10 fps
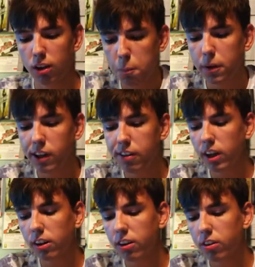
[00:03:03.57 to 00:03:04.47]
Be
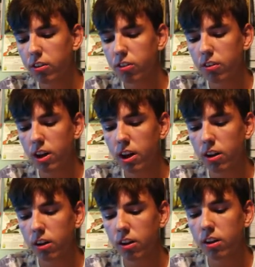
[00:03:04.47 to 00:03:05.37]
addicted to ster
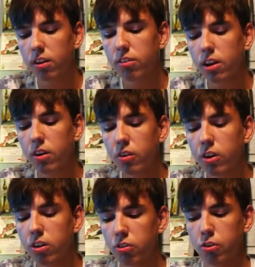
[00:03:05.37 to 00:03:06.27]
uh,
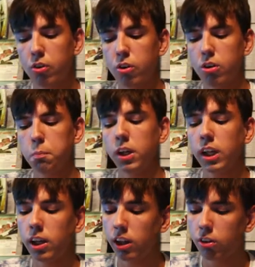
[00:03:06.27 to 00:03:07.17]
steroids or
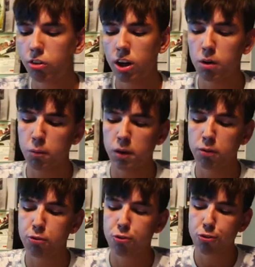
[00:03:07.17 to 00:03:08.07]
be incredibly
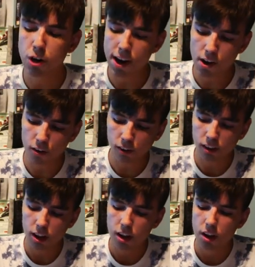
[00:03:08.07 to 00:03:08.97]
frail.
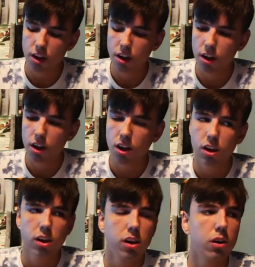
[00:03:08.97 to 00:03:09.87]

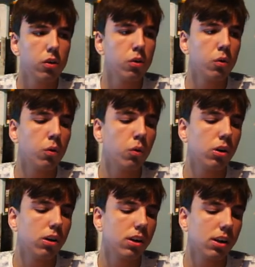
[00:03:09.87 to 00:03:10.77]
Oh,
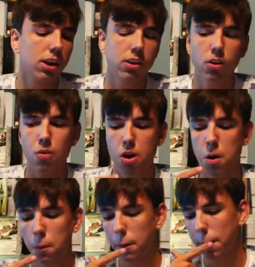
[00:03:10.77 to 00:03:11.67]
I don't
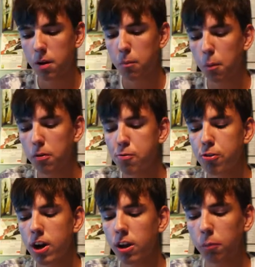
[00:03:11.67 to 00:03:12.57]
know, probably
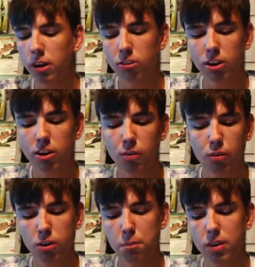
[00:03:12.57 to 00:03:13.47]
frail, because I don't
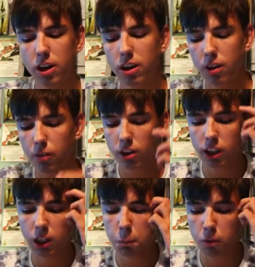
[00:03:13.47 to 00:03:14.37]
want to, I want to
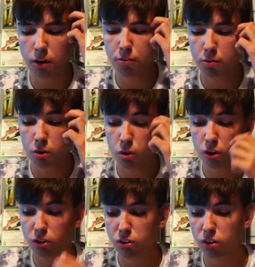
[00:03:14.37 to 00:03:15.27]
keep away from
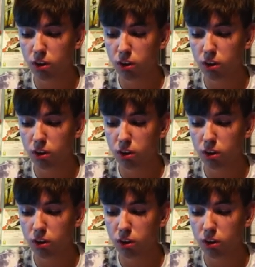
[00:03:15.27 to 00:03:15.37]
drugs.